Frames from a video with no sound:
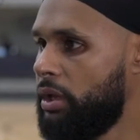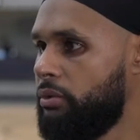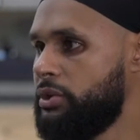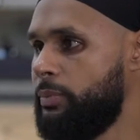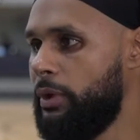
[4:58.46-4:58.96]

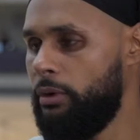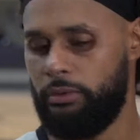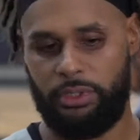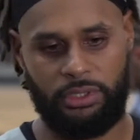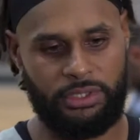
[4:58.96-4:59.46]
under his
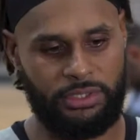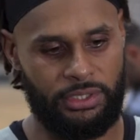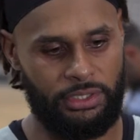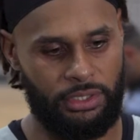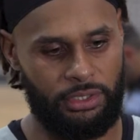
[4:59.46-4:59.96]
belt in this
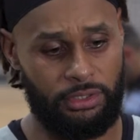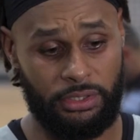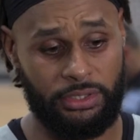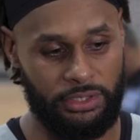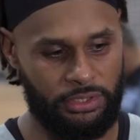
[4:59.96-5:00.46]
in
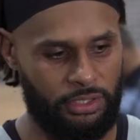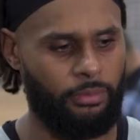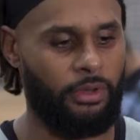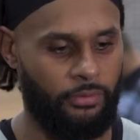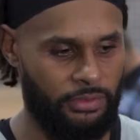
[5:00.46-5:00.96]
this
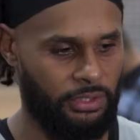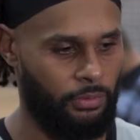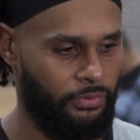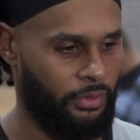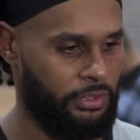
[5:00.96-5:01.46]
system, and obviously
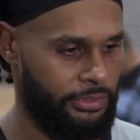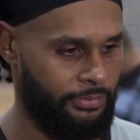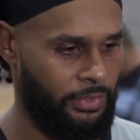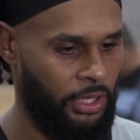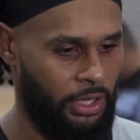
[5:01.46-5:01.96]
we've got
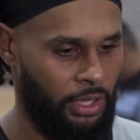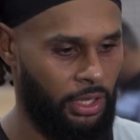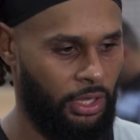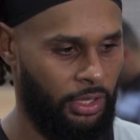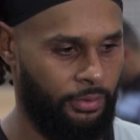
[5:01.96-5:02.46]
some
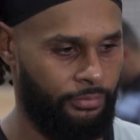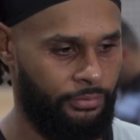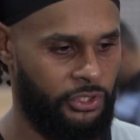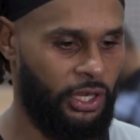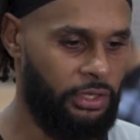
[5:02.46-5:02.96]

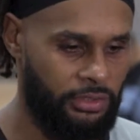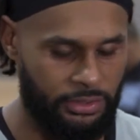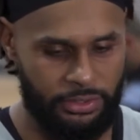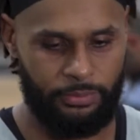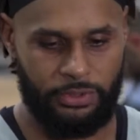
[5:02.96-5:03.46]
um,
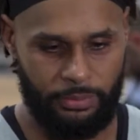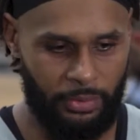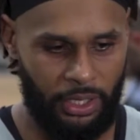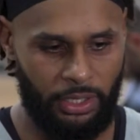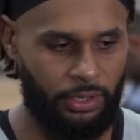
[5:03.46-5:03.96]
changes to, to
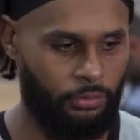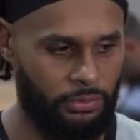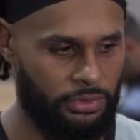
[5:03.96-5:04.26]
make, and we'll